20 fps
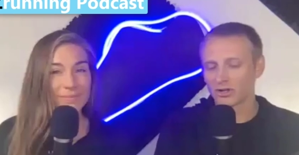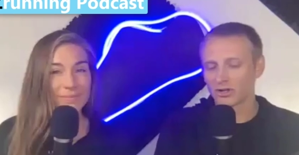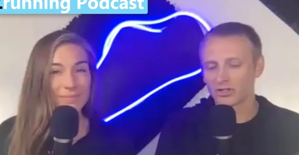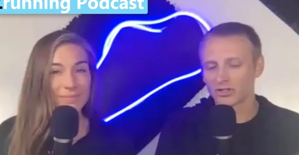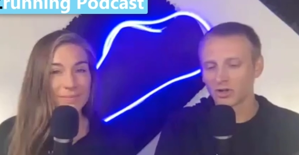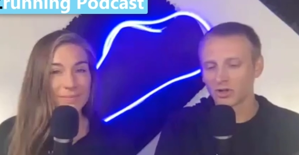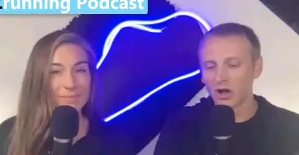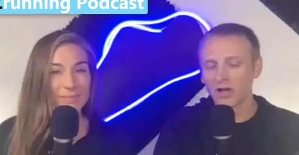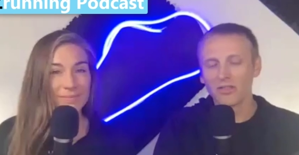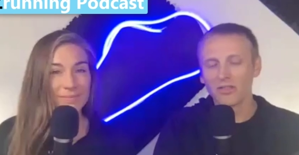
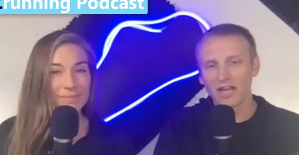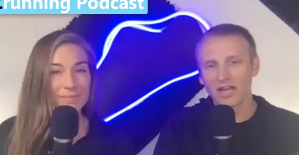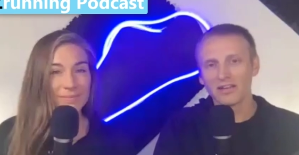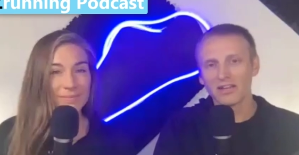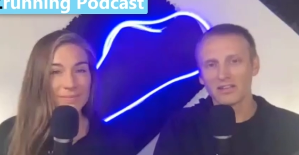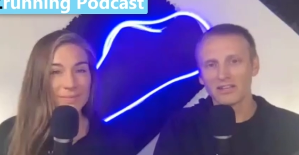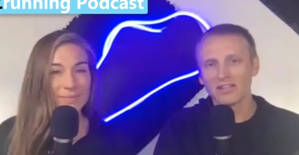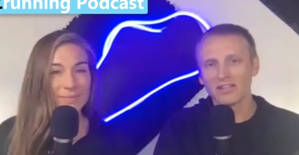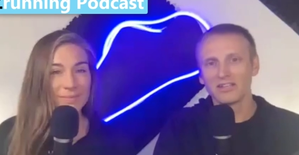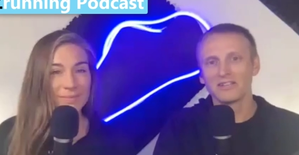Speaker 1: saw
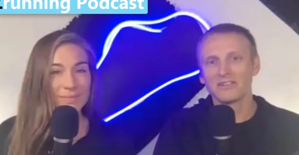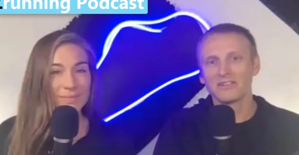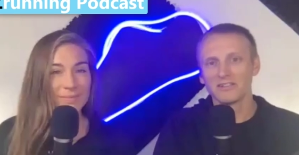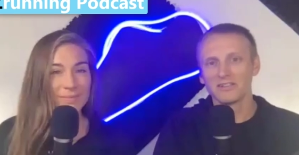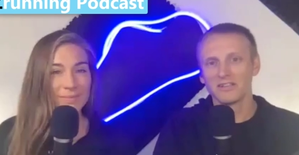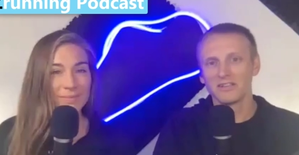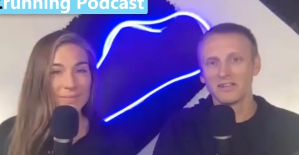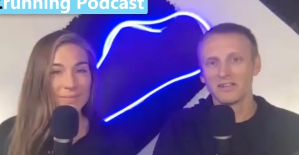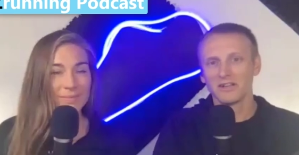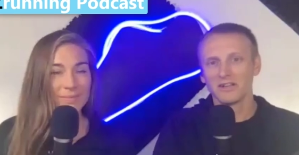that in
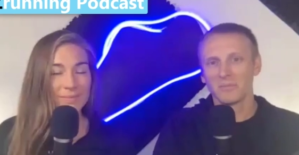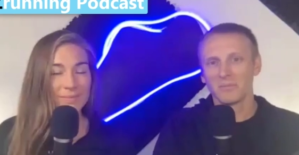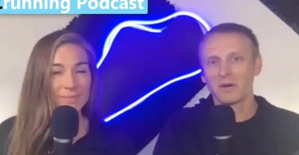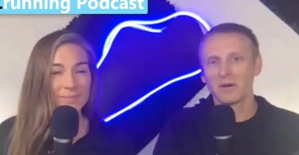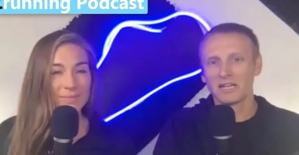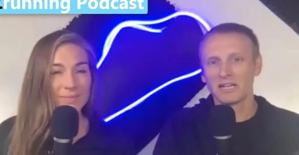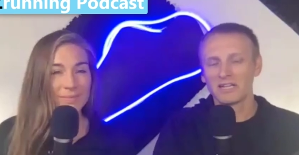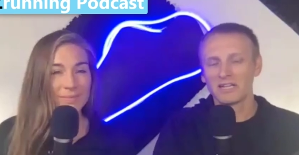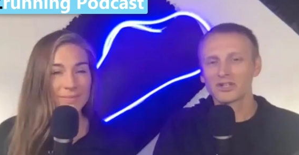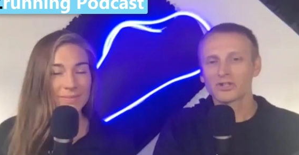my
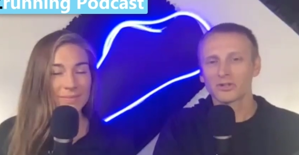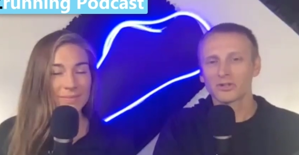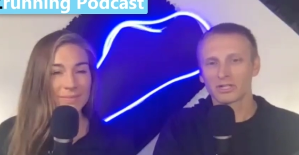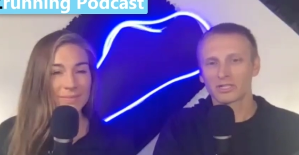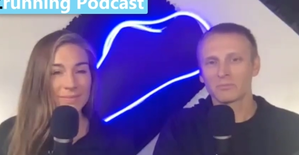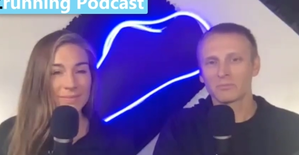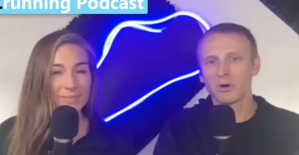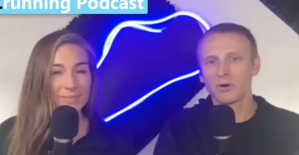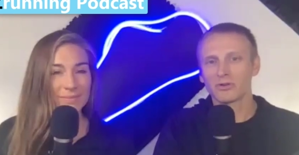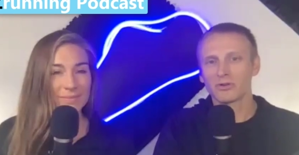initial
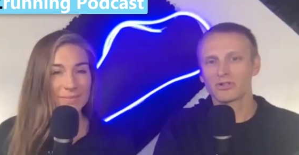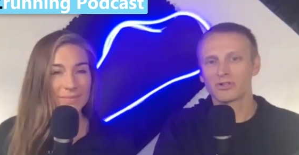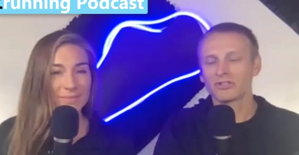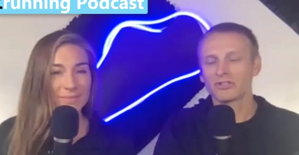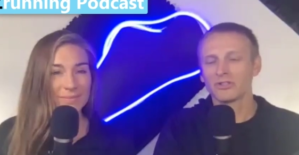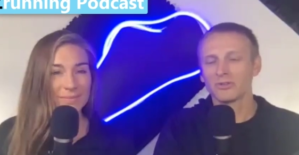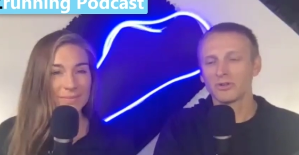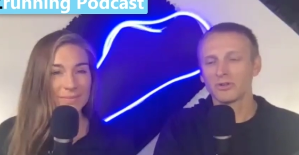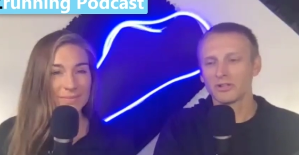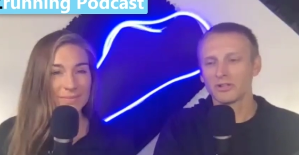exposure
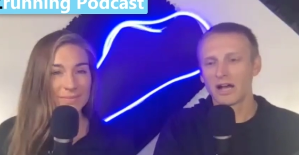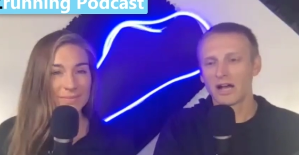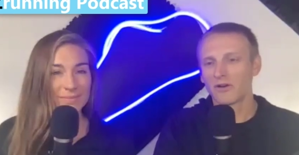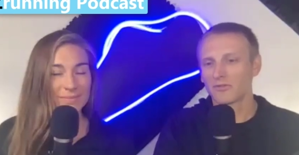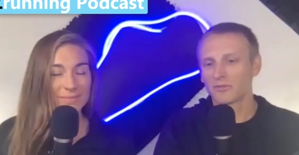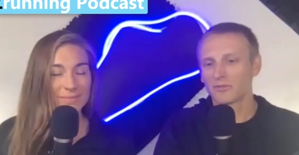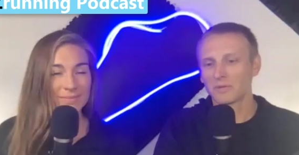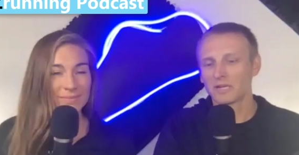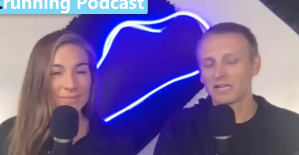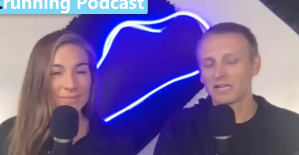to it,
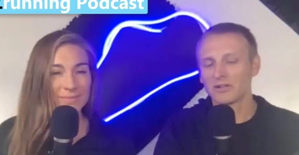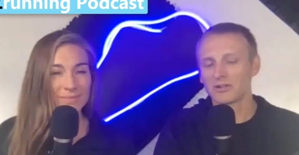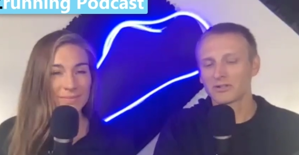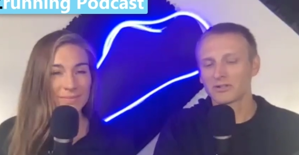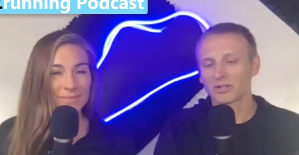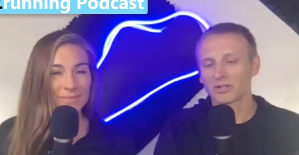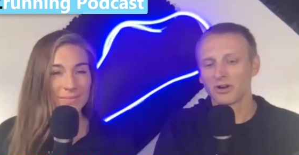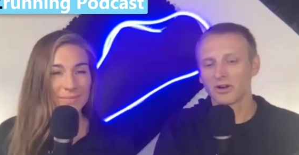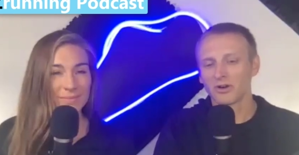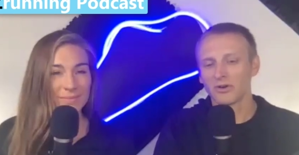however many years
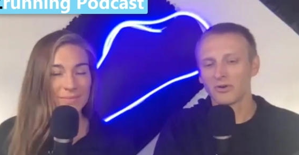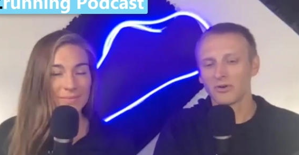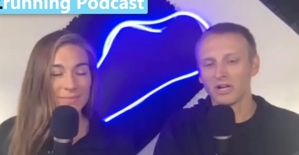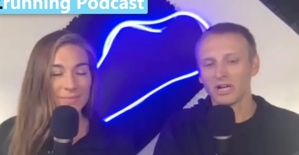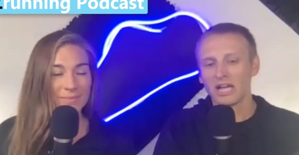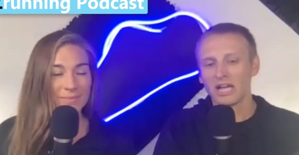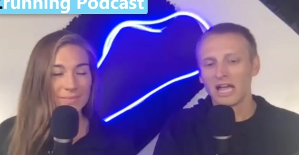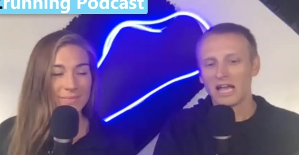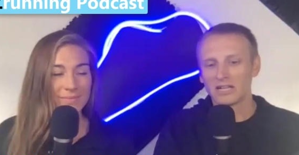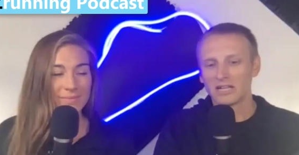ago,
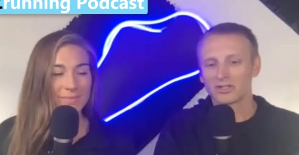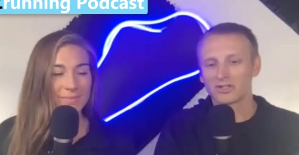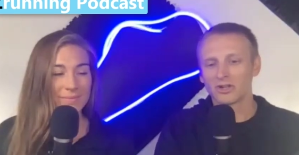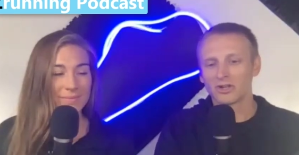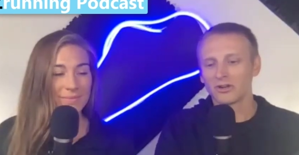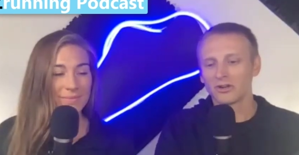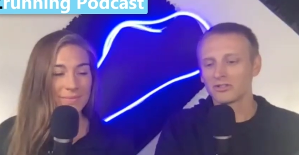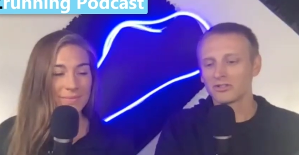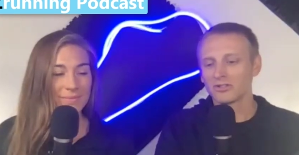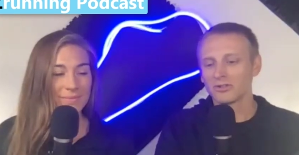and
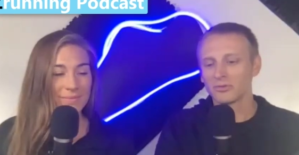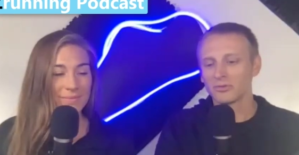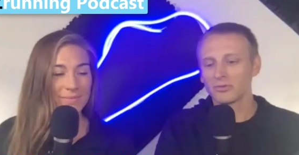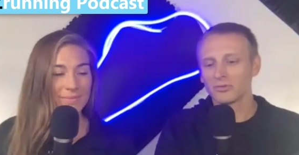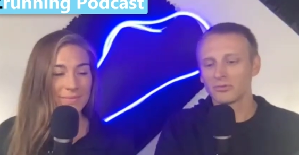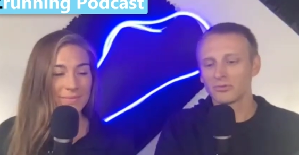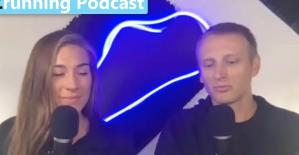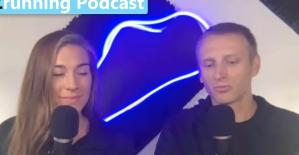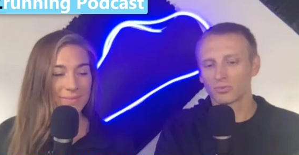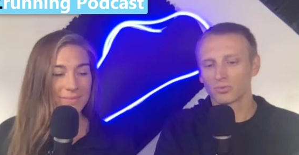started to
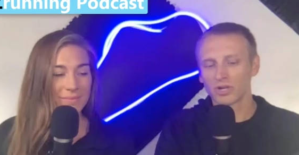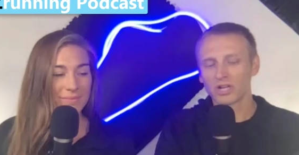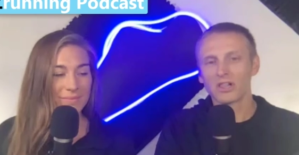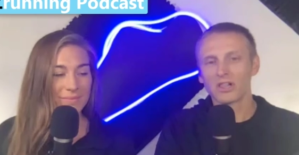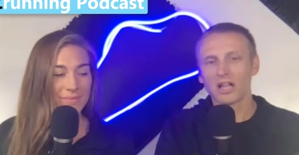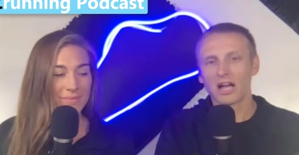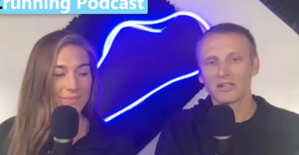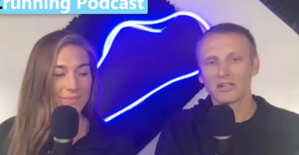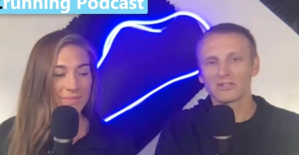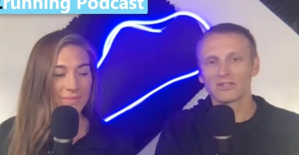
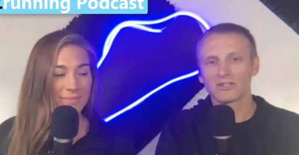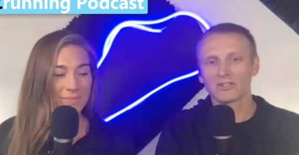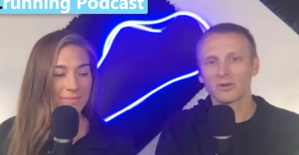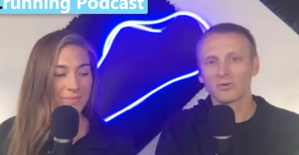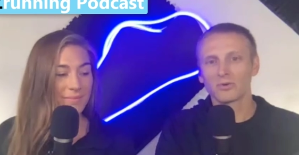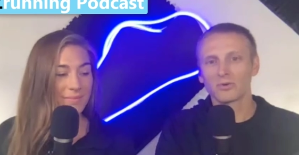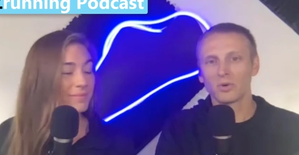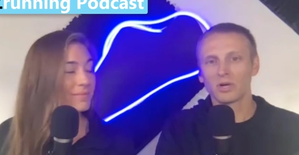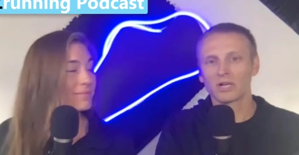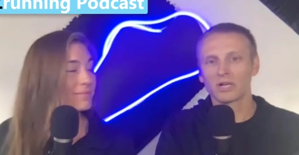realize so
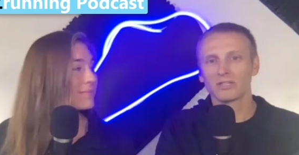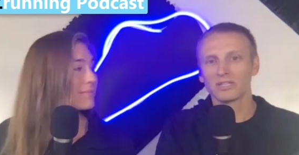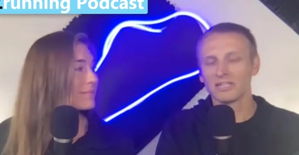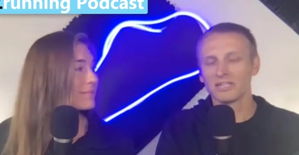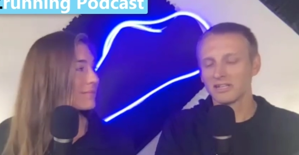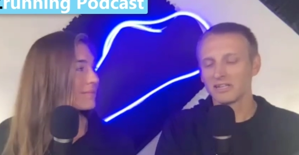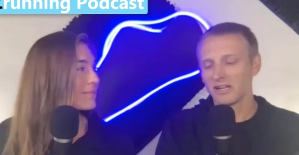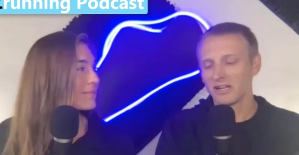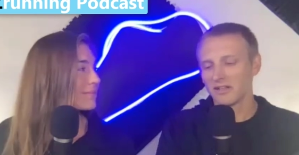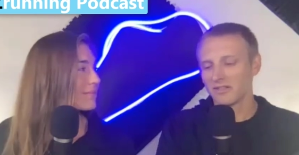
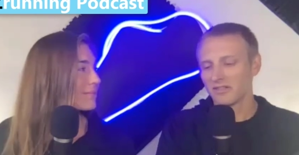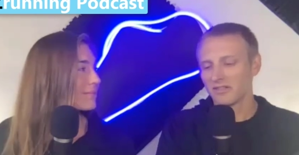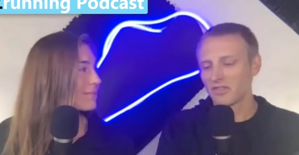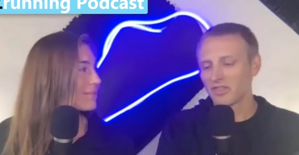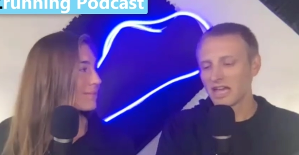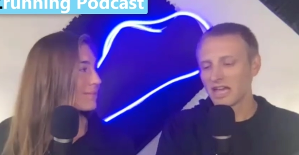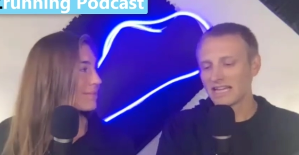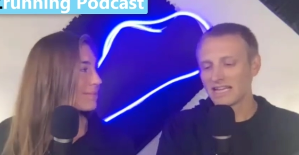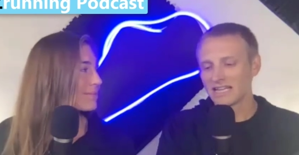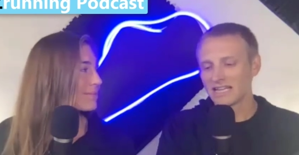quickly
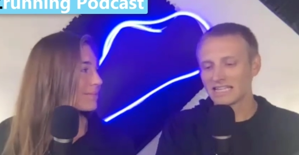that